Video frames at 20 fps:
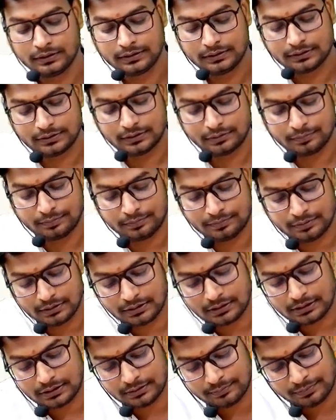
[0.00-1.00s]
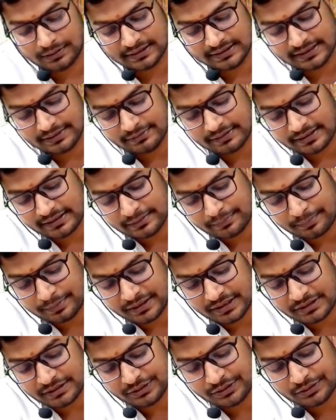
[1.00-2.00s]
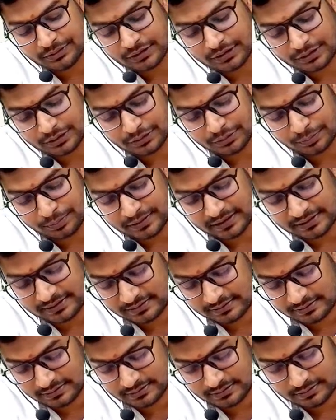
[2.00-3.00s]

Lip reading: So please divide the page into the two parts.